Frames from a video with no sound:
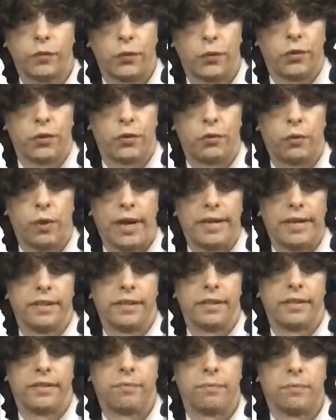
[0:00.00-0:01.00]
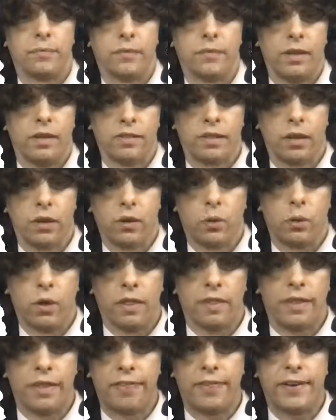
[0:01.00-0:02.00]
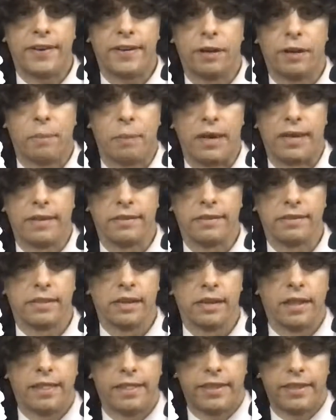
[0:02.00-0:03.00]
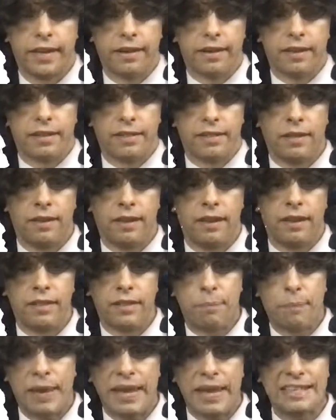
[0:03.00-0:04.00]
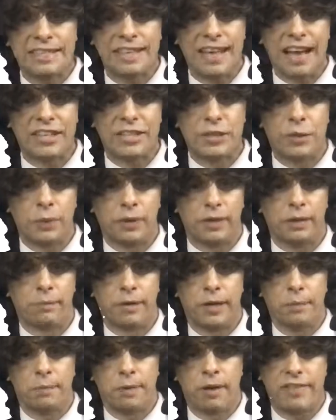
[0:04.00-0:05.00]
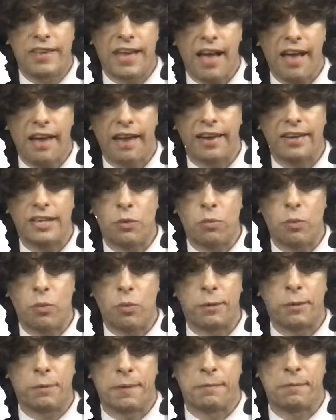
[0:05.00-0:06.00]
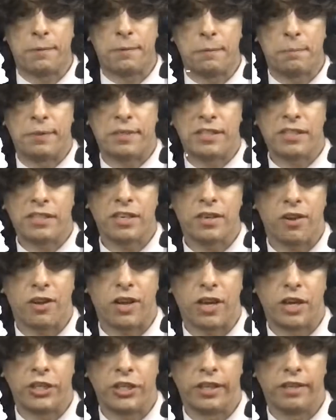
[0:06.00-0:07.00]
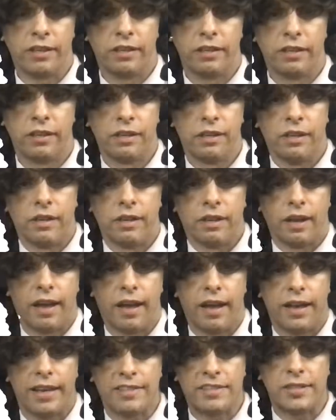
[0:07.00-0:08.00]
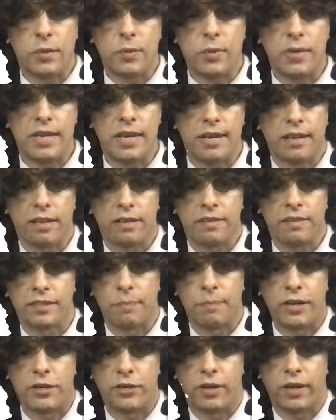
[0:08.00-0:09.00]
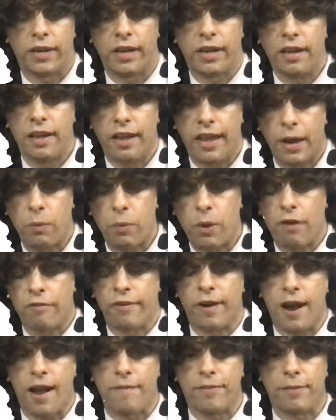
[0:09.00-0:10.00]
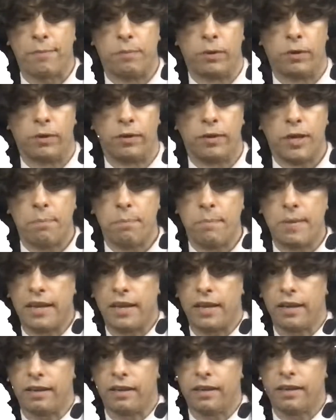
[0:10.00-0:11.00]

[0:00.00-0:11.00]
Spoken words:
Great. So the theorem is that in the Bayes-Nash equilibrium of the IID winner position auction, it's unique, symmetric, and welfare optimal, meaning